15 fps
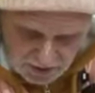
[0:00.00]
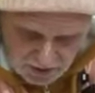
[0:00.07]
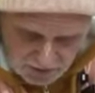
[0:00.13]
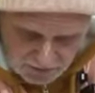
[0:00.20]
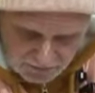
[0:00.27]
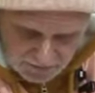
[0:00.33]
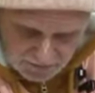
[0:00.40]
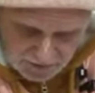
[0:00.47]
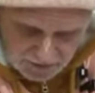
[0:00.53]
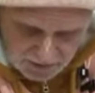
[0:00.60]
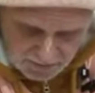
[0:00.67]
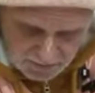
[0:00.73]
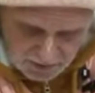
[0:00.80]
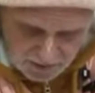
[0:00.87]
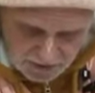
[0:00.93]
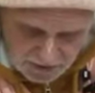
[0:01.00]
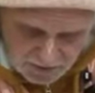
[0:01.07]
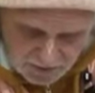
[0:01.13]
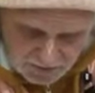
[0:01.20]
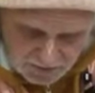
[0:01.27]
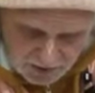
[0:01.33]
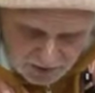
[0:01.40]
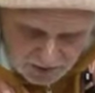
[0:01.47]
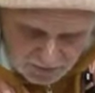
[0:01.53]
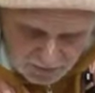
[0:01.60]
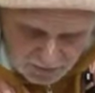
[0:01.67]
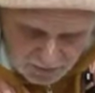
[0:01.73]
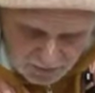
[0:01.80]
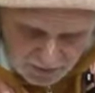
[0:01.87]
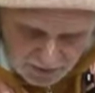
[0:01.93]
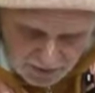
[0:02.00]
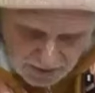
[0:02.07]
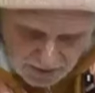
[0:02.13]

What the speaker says: of nearby Sri Mayapur